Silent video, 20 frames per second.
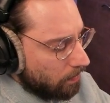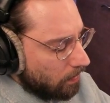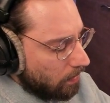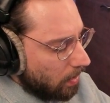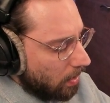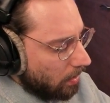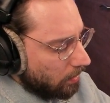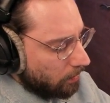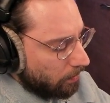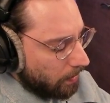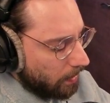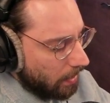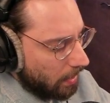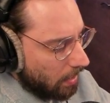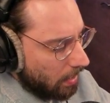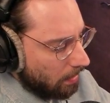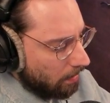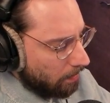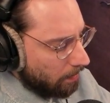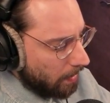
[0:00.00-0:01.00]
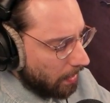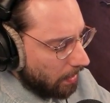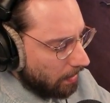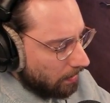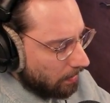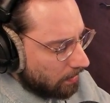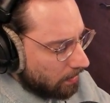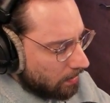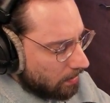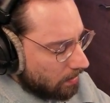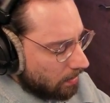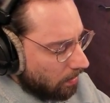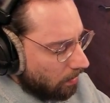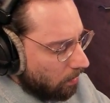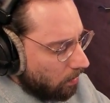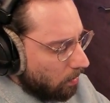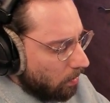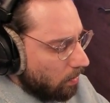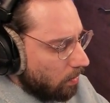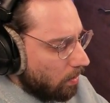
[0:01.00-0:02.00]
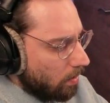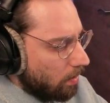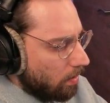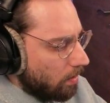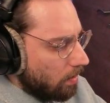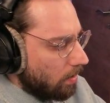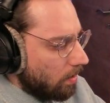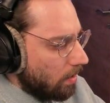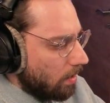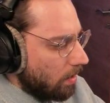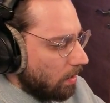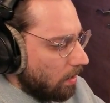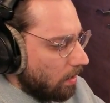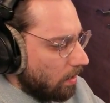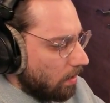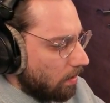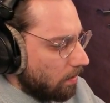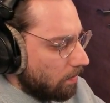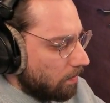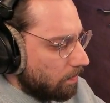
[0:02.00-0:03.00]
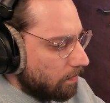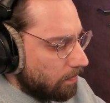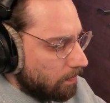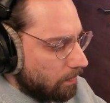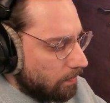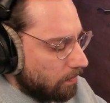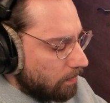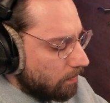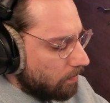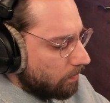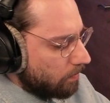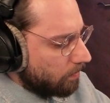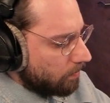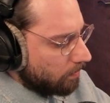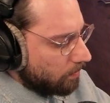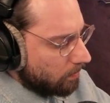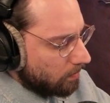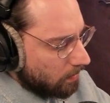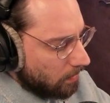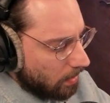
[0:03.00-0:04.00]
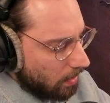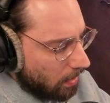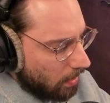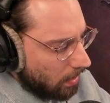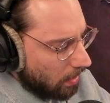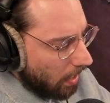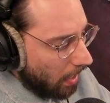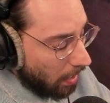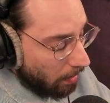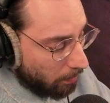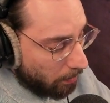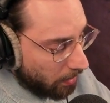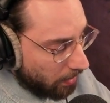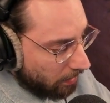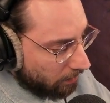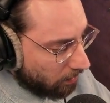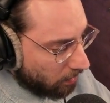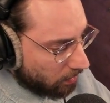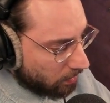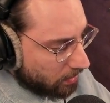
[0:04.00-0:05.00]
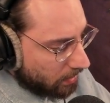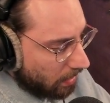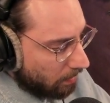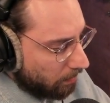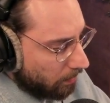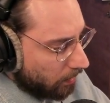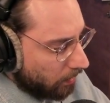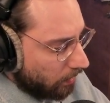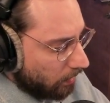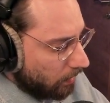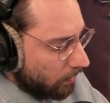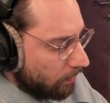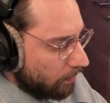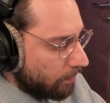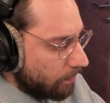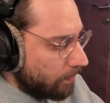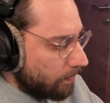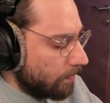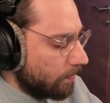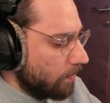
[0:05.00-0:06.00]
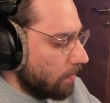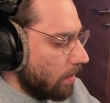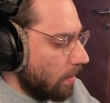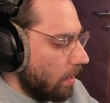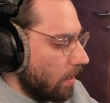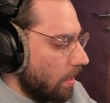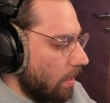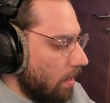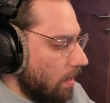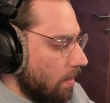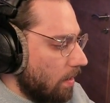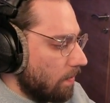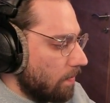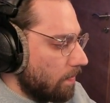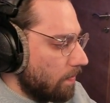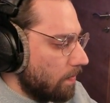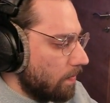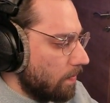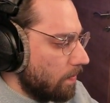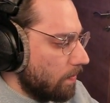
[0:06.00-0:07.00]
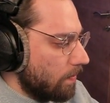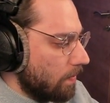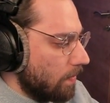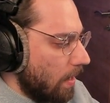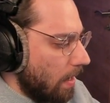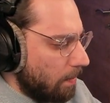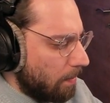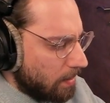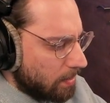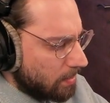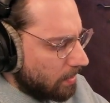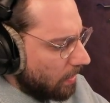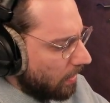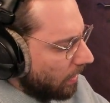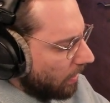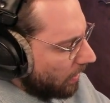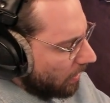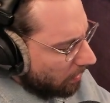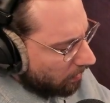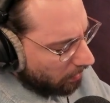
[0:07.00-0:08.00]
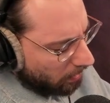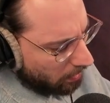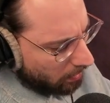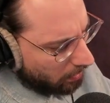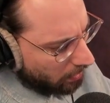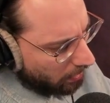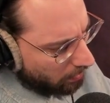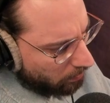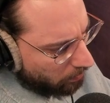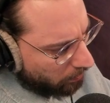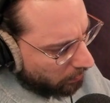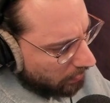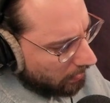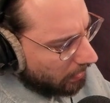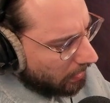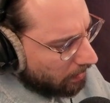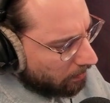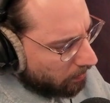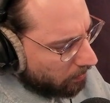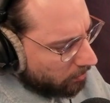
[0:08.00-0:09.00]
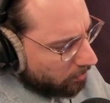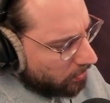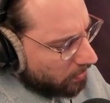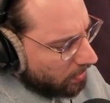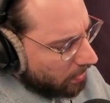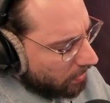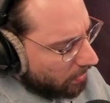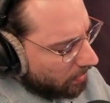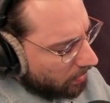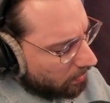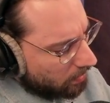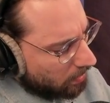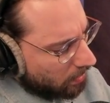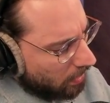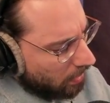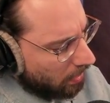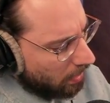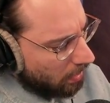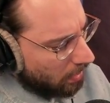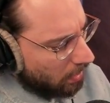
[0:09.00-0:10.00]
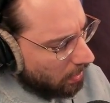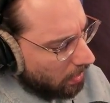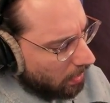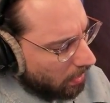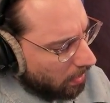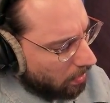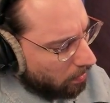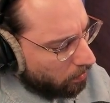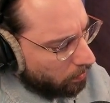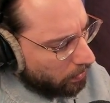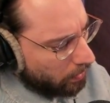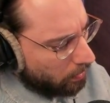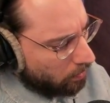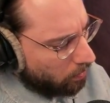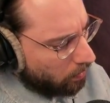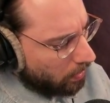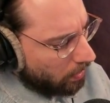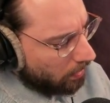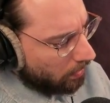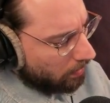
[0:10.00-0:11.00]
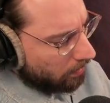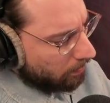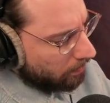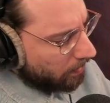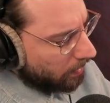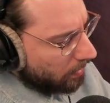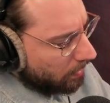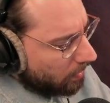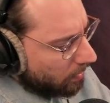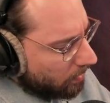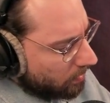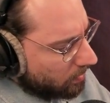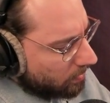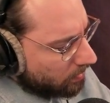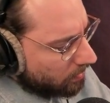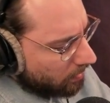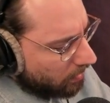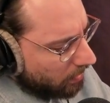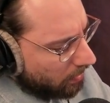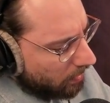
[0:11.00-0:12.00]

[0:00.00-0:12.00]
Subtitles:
Adobe Animate or Harmony, for example. I must say, I really appreciated week 1 because